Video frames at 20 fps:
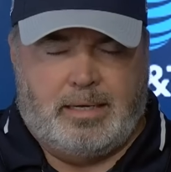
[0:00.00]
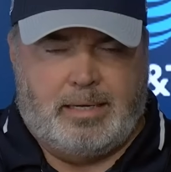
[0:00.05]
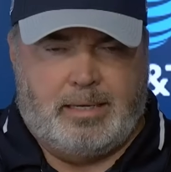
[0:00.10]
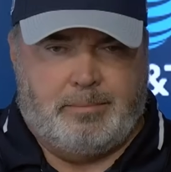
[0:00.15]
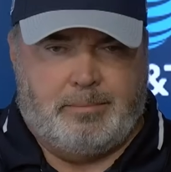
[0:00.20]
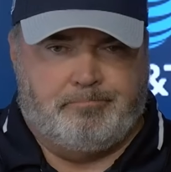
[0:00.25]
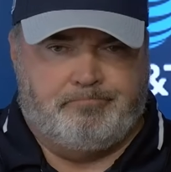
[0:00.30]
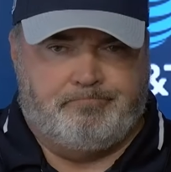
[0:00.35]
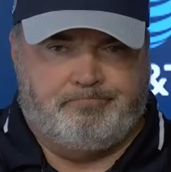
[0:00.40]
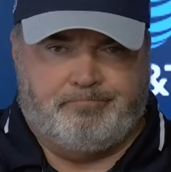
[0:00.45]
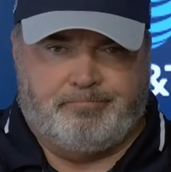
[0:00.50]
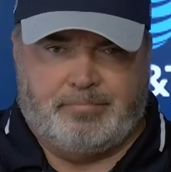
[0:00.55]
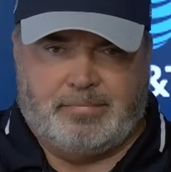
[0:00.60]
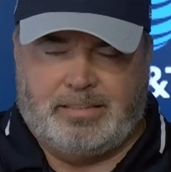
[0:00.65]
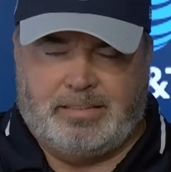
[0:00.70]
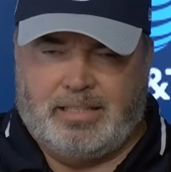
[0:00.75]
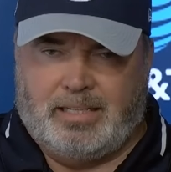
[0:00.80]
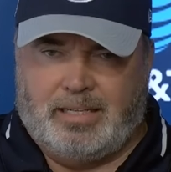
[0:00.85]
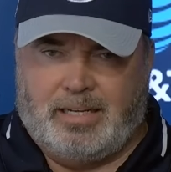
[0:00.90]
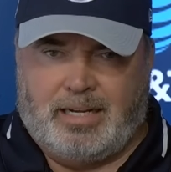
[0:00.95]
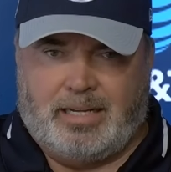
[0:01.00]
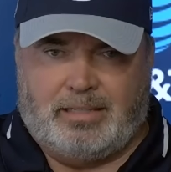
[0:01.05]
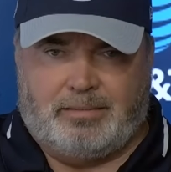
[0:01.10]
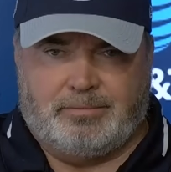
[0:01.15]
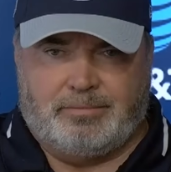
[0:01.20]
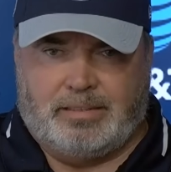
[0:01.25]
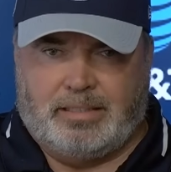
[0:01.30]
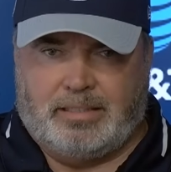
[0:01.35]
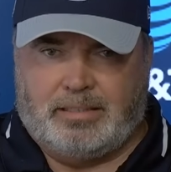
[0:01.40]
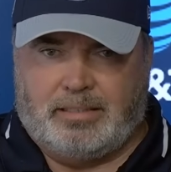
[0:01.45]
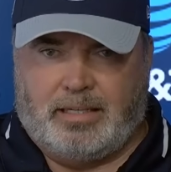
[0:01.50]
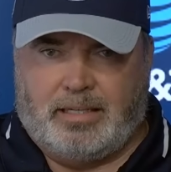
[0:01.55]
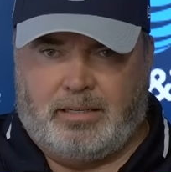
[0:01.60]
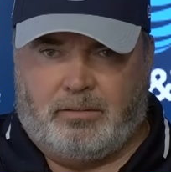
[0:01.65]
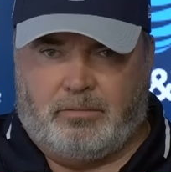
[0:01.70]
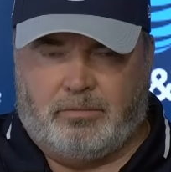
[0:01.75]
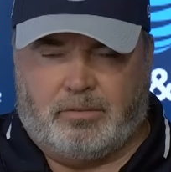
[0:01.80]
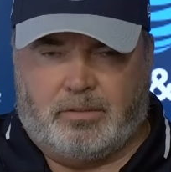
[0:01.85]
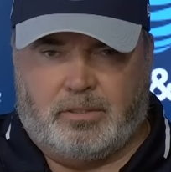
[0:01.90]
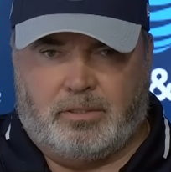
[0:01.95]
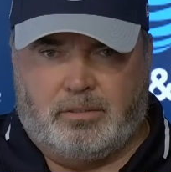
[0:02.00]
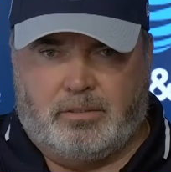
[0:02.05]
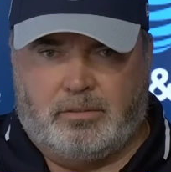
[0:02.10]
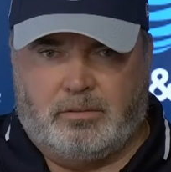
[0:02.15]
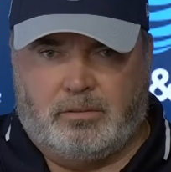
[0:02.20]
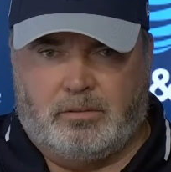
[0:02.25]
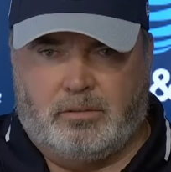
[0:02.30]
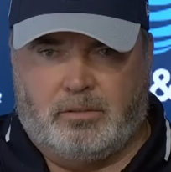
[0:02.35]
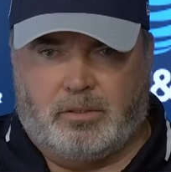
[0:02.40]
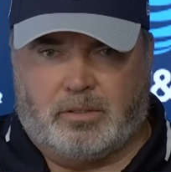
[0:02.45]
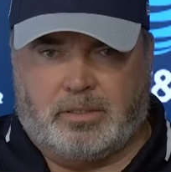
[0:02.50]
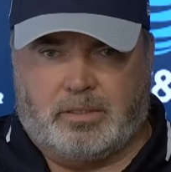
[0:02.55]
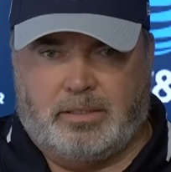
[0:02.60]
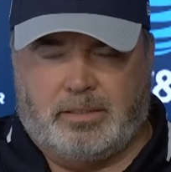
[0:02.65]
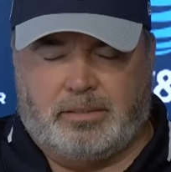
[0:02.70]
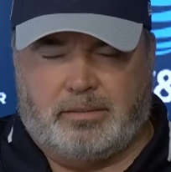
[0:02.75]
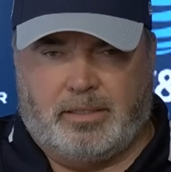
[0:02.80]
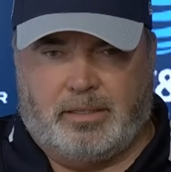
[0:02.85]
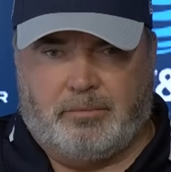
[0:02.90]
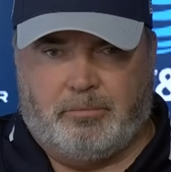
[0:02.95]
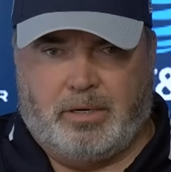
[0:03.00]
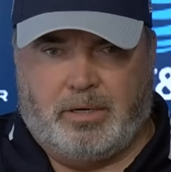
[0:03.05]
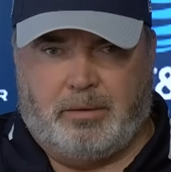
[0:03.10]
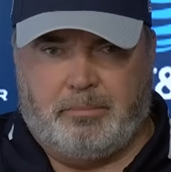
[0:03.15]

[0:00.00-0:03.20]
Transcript: in the offseason? Yeah, I don't look at it that way.